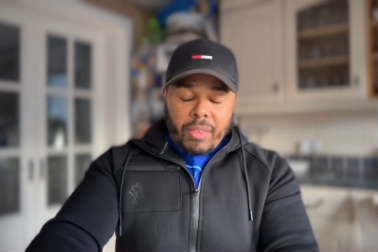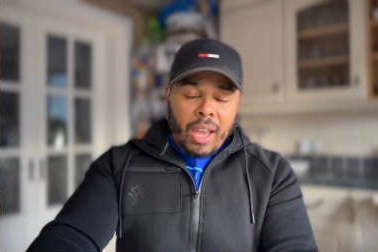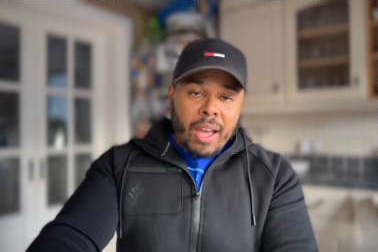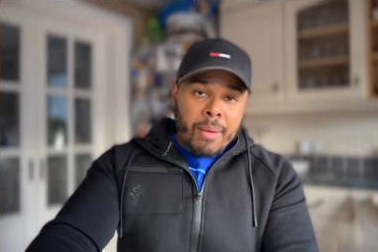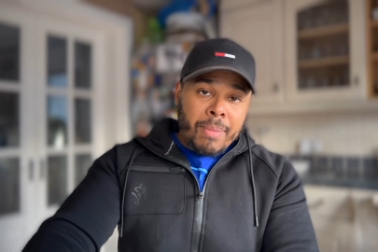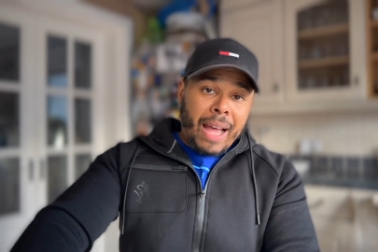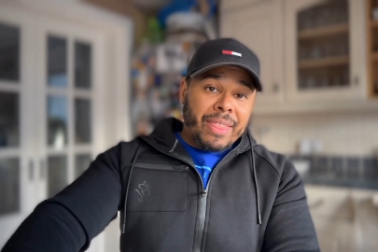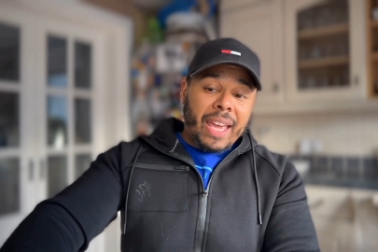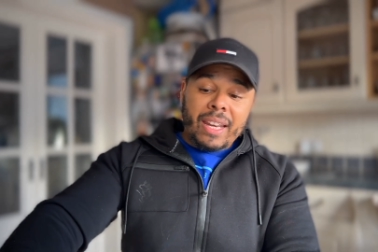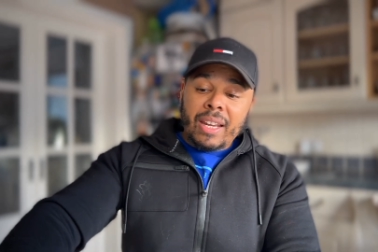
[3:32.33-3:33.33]
um, and
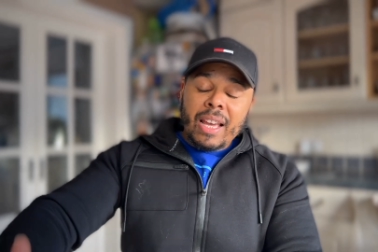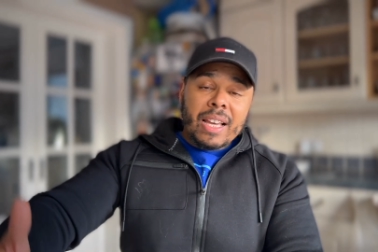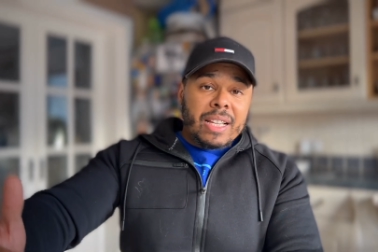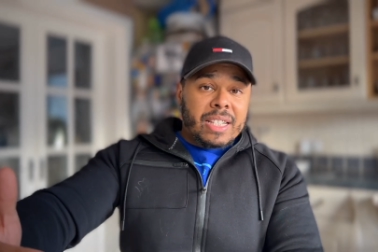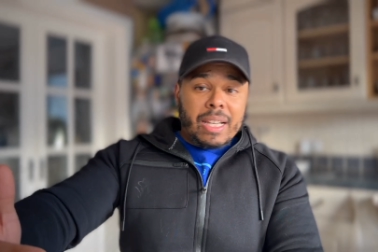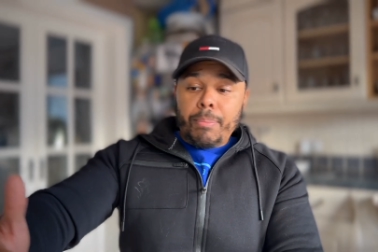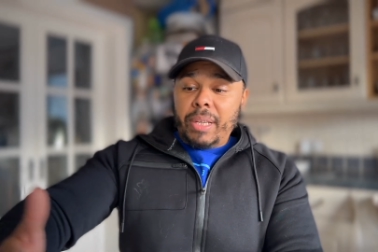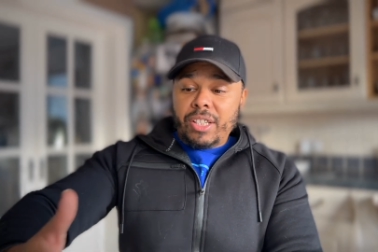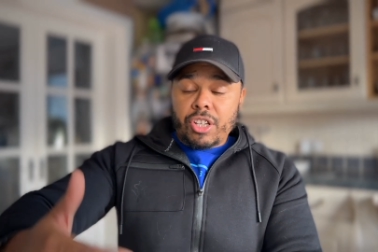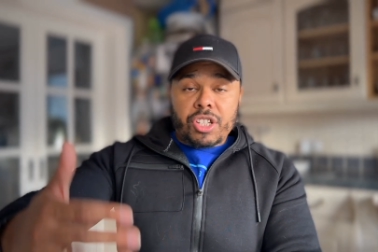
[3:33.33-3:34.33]
then
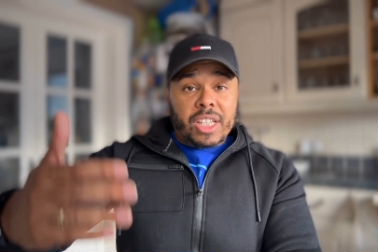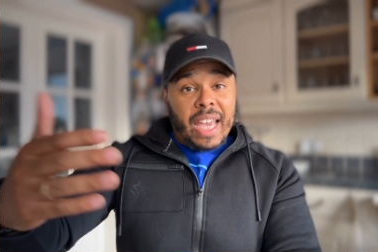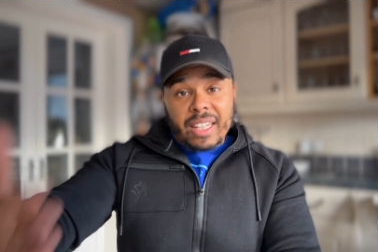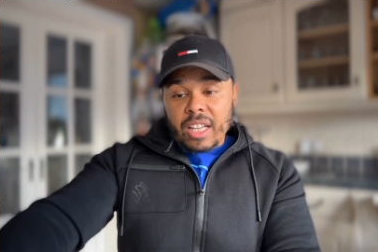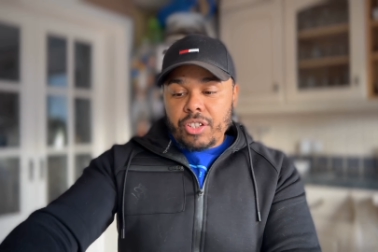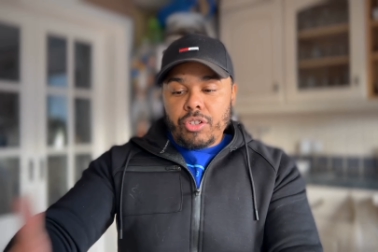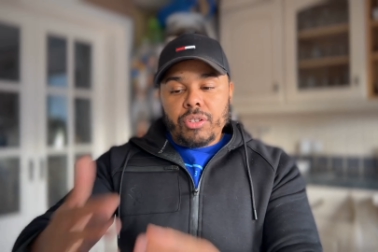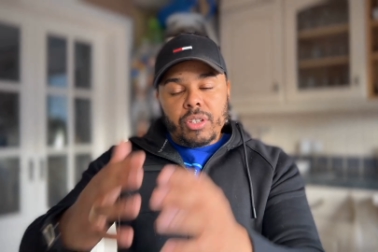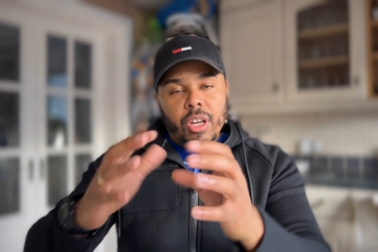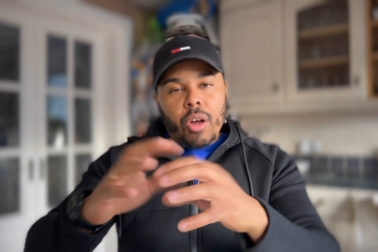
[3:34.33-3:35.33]
simply just get the You,
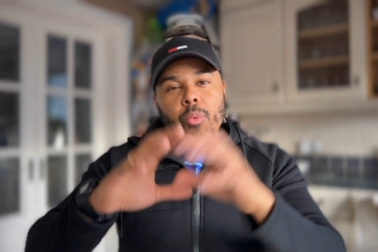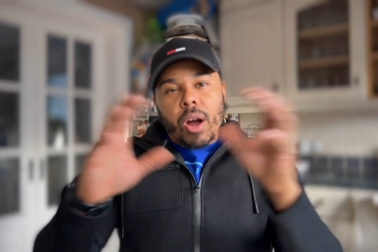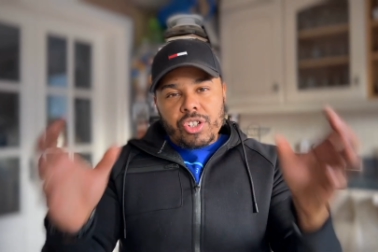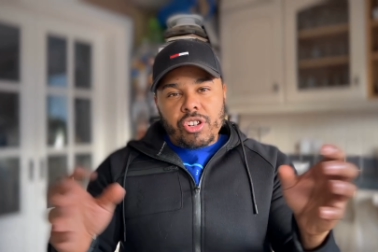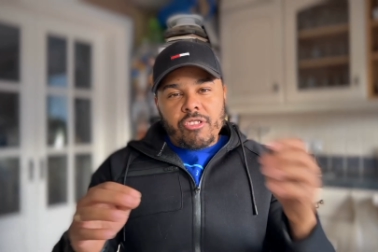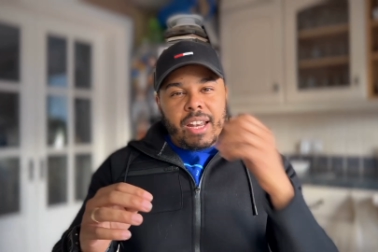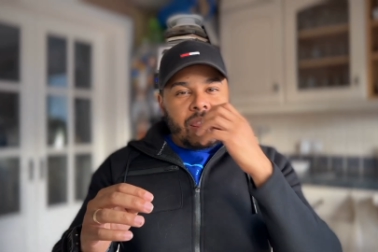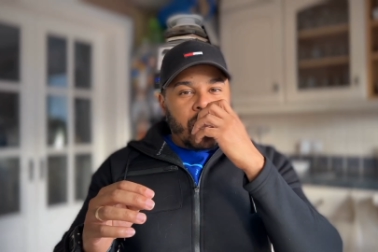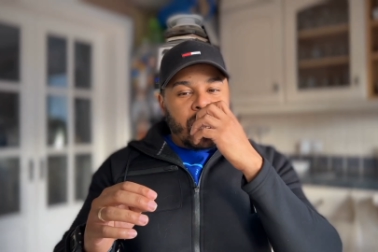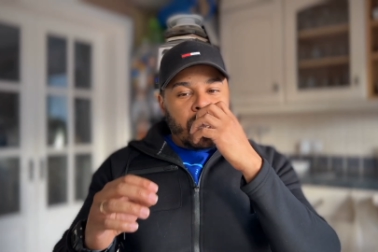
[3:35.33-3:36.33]
you, know, once you're in
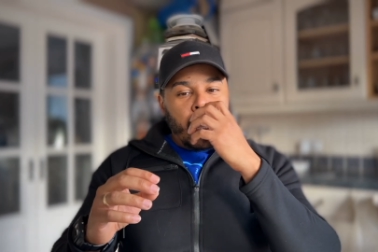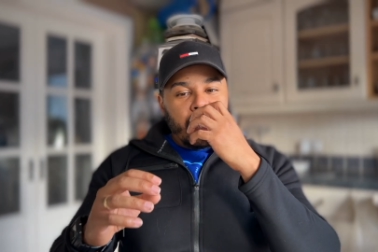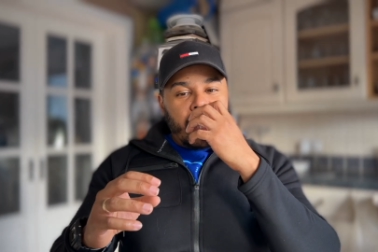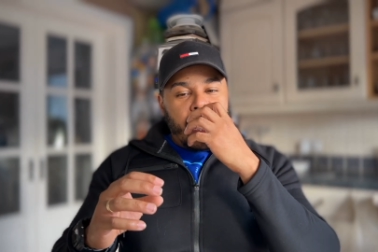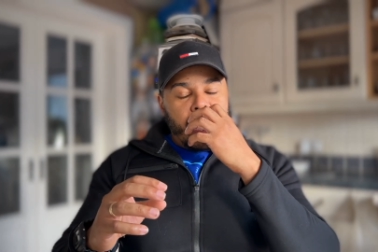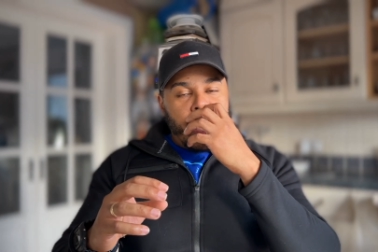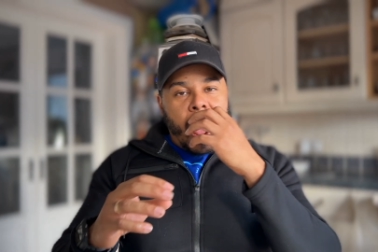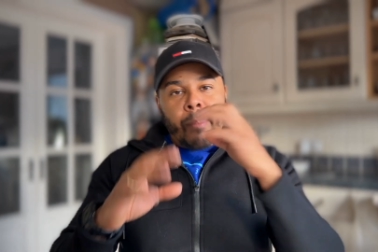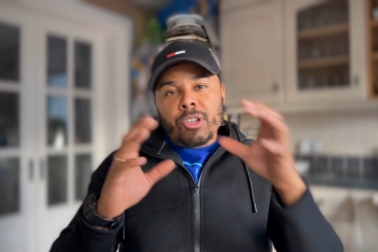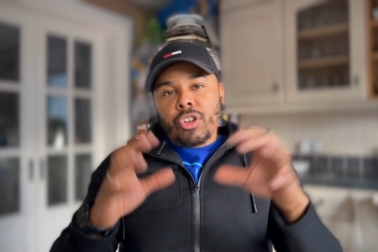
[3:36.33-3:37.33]
there, uh,
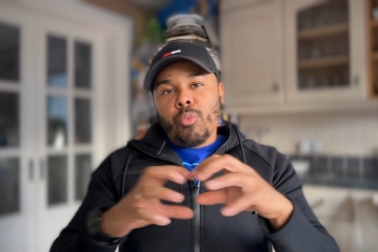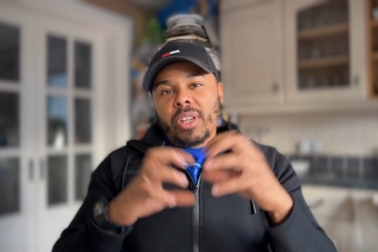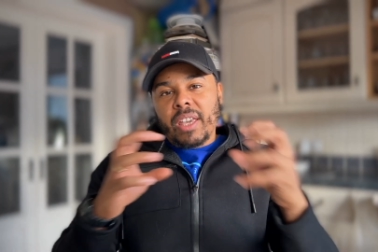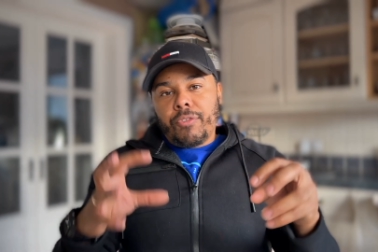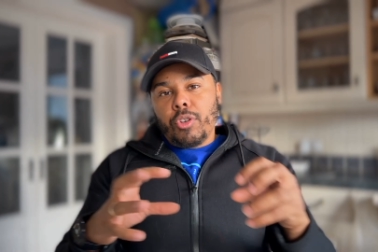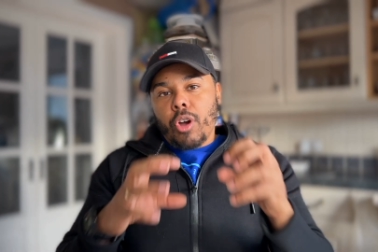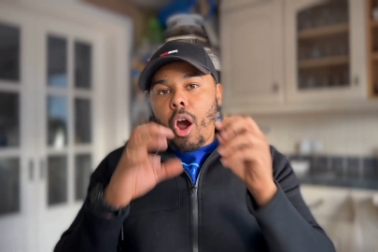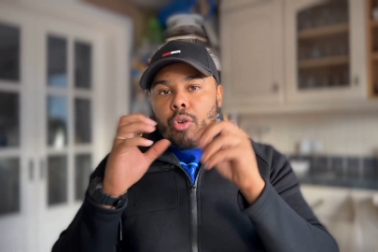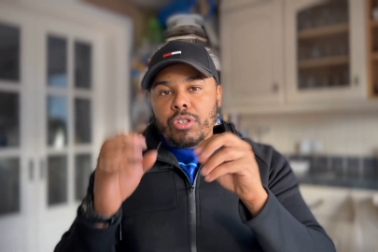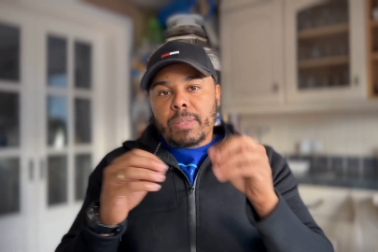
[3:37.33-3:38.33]
Amazon will give you your
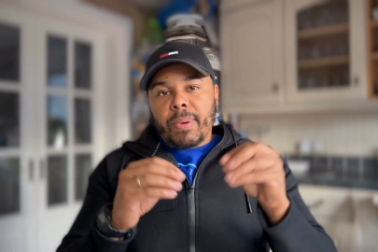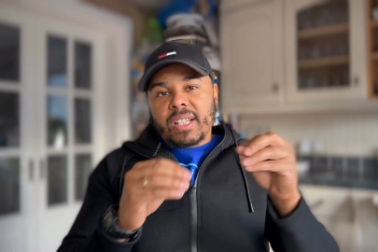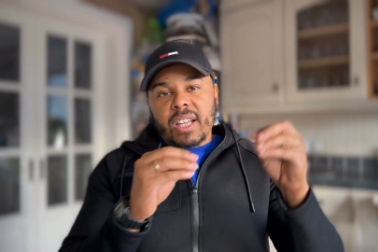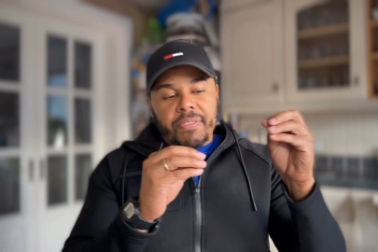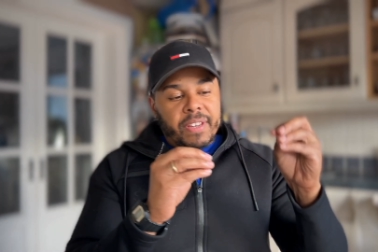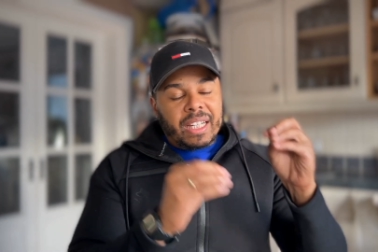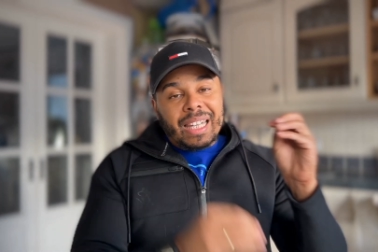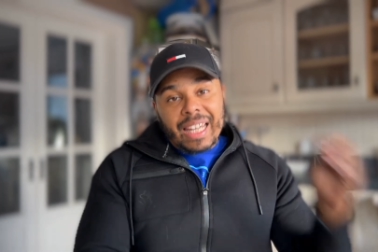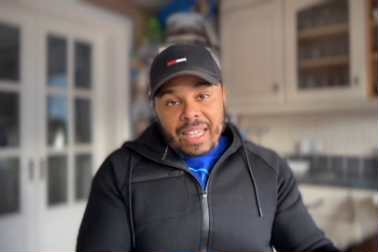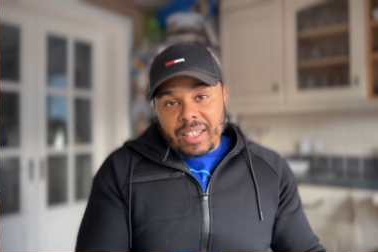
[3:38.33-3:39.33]
own specific
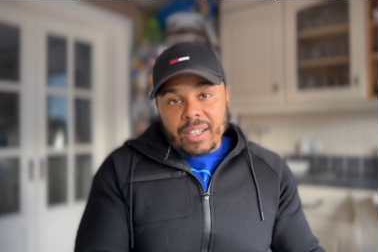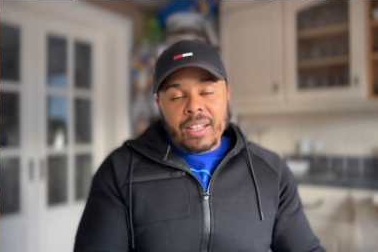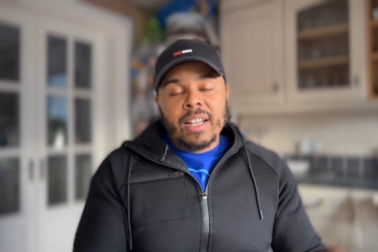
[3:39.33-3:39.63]
link